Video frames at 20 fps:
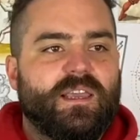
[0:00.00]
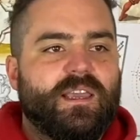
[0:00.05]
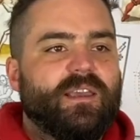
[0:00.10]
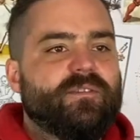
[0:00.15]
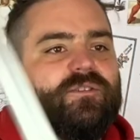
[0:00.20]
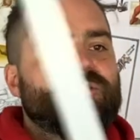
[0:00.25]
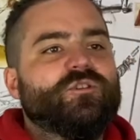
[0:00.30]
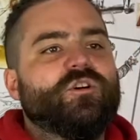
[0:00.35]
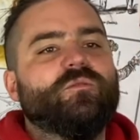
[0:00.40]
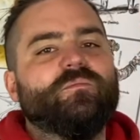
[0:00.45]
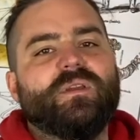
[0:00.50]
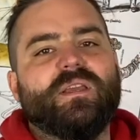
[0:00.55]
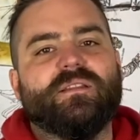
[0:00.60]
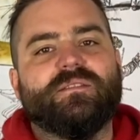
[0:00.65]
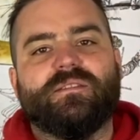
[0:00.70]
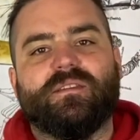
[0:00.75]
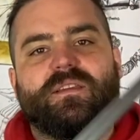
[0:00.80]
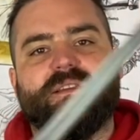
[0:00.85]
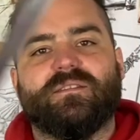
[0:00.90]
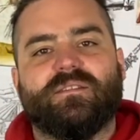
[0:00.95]
If you told me
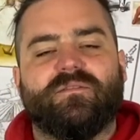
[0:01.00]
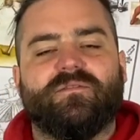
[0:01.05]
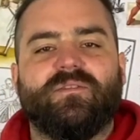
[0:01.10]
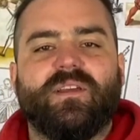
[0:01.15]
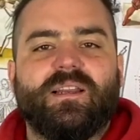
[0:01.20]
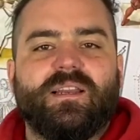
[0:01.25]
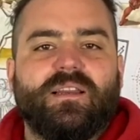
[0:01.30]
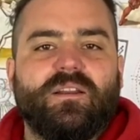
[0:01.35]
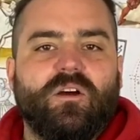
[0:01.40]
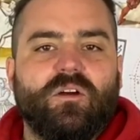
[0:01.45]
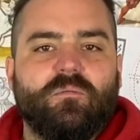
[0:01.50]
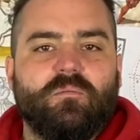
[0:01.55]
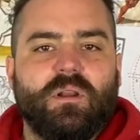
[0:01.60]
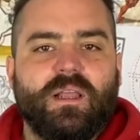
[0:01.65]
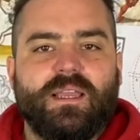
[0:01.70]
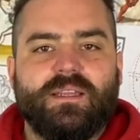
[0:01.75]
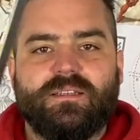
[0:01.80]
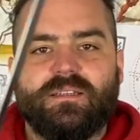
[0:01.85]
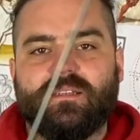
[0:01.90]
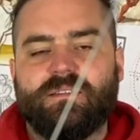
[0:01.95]
it's a fairly
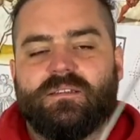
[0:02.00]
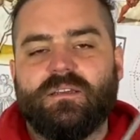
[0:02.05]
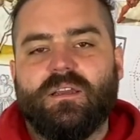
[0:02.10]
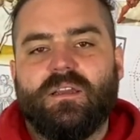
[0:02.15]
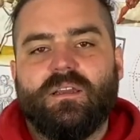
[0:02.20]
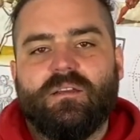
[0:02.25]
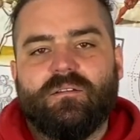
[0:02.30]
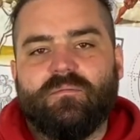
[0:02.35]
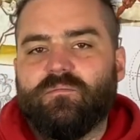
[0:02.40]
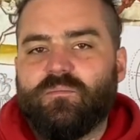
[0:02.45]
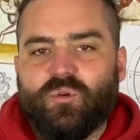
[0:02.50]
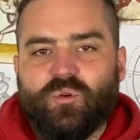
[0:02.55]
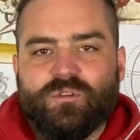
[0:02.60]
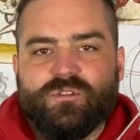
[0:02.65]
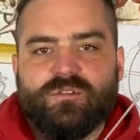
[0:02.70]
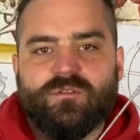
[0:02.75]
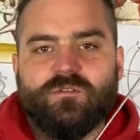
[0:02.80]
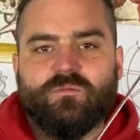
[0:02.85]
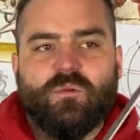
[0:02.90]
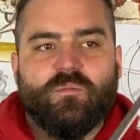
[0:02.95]
long-bladed
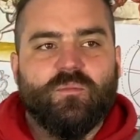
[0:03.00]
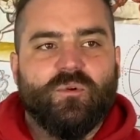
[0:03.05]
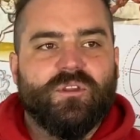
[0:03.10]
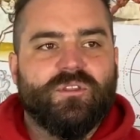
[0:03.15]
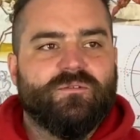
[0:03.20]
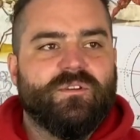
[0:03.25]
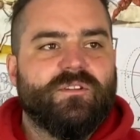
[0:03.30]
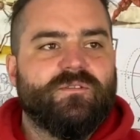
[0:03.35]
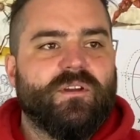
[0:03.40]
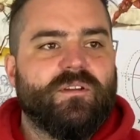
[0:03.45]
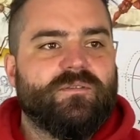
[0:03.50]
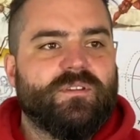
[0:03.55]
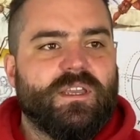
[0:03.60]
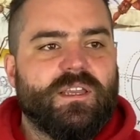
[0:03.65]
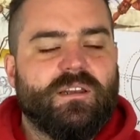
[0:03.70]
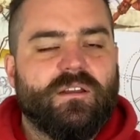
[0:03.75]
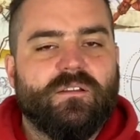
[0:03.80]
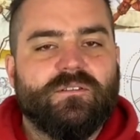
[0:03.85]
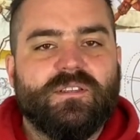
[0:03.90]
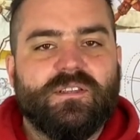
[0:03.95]
broadsword of 1.35
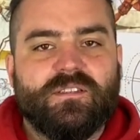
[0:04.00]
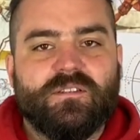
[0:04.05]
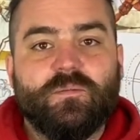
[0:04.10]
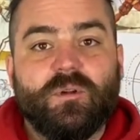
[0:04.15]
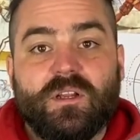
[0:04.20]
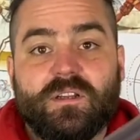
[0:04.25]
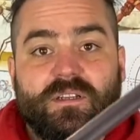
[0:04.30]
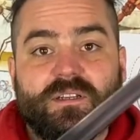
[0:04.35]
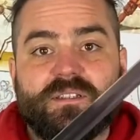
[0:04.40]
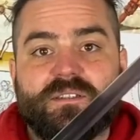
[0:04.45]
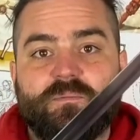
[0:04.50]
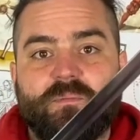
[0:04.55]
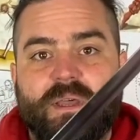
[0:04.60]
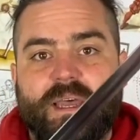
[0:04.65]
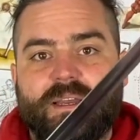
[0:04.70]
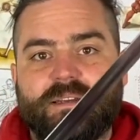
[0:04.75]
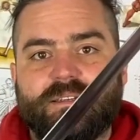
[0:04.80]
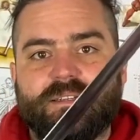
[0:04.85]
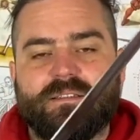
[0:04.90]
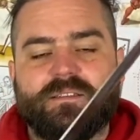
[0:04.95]
kilos, this is what I'd
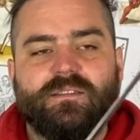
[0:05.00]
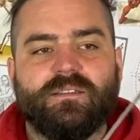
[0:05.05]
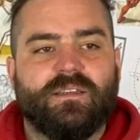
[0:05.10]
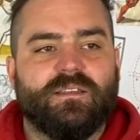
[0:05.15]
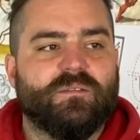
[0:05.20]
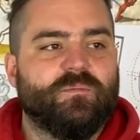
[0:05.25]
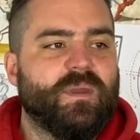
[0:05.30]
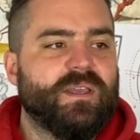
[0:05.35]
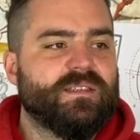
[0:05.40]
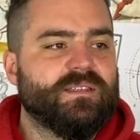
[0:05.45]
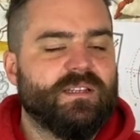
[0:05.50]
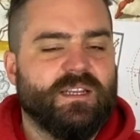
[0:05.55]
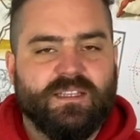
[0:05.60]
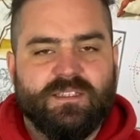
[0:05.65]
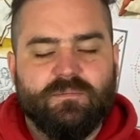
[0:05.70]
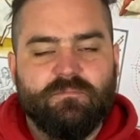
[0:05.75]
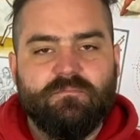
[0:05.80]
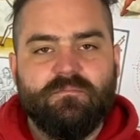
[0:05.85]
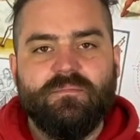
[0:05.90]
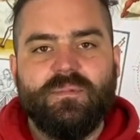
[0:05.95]
expect. It's basically,
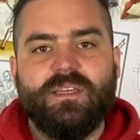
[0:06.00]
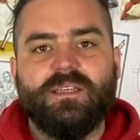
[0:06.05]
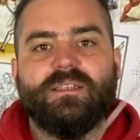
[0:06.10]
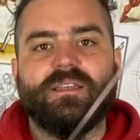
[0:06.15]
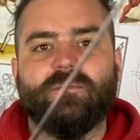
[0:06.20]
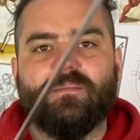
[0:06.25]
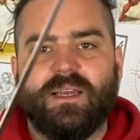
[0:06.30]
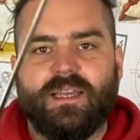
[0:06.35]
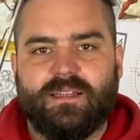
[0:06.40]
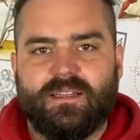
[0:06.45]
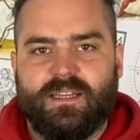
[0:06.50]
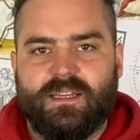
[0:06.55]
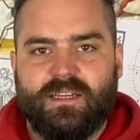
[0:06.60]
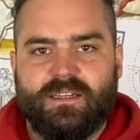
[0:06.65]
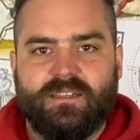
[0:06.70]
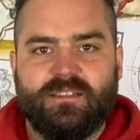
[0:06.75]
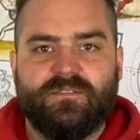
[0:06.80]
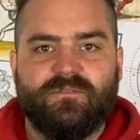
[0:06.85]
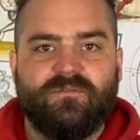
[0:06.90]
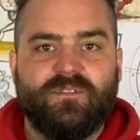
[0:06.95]
it's medium handling. It
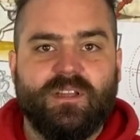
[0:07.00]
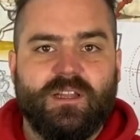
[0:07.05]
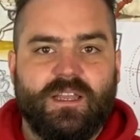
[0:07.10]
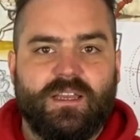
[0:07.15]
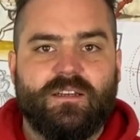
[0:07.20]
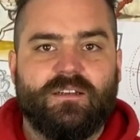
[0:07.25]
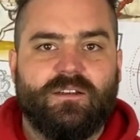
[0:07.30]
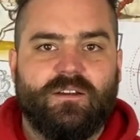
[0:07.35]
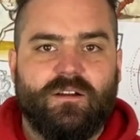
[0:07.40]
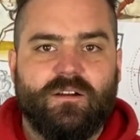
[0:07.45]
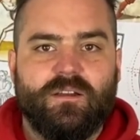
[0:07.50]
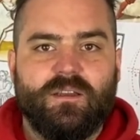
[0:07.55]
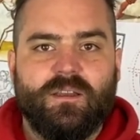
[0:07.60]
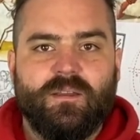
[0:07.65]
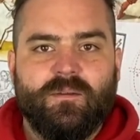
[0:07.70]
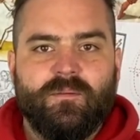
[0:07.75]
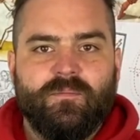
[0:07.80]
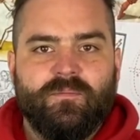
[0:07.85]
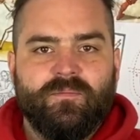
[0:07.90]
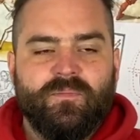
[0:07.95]
doesn't feel like a dog,
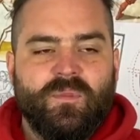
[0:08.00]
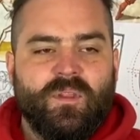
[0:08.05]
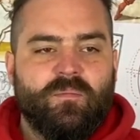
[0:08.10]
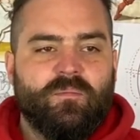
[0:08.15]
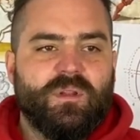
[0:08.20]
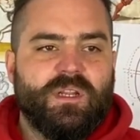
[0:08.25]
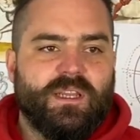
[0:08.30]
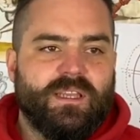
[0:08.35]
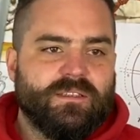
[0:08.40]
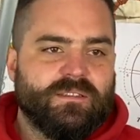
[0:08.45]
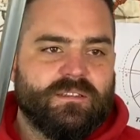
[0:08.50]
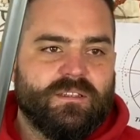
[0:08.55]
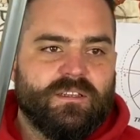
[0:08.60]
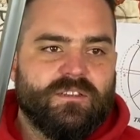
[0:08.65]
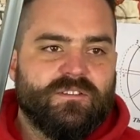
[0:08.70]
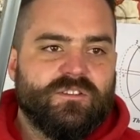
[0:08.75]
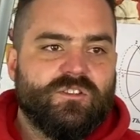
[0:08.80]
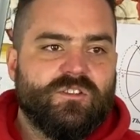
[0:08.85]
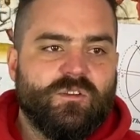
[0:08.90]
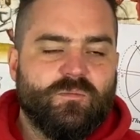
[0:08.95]
but it isn't
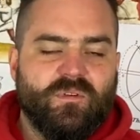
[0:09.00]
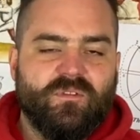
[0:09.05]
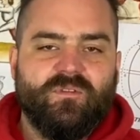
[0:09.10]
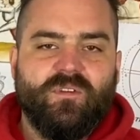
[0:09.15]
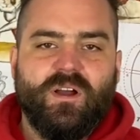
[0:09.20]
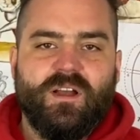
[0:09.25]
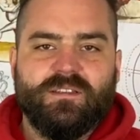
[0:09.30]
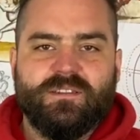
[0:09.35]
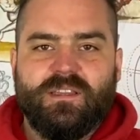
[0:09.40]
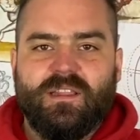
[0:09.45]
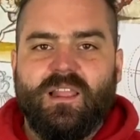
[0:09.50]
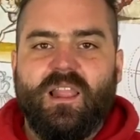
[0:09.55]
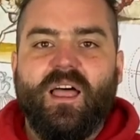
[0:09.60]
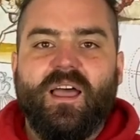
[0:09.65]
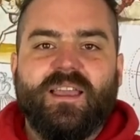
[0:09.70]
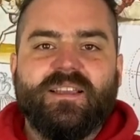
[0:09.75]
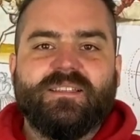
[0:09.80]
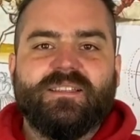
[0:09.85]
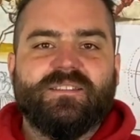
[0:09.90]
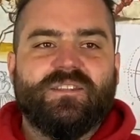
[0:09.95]
as super fast
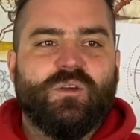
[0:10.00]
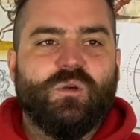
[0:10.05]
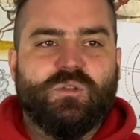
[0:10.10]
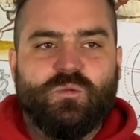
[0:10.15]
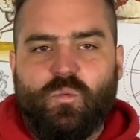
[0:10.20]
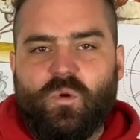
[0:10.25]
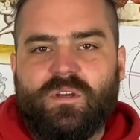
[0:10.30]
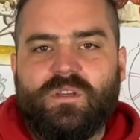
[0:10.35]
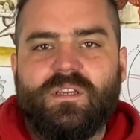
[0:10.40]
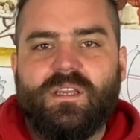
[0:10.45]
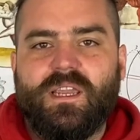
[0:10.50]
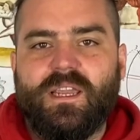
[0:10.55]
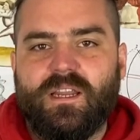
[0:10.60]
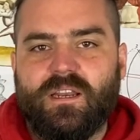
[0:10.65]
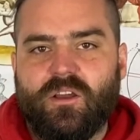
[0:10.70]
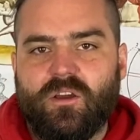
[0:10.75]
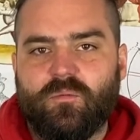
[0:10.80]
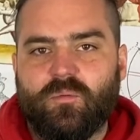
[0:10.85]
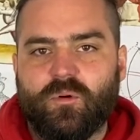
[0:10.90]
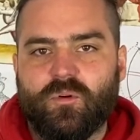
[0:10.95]
light as those 1
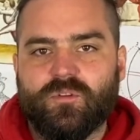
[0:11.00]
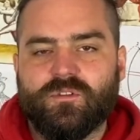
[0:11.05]
kilo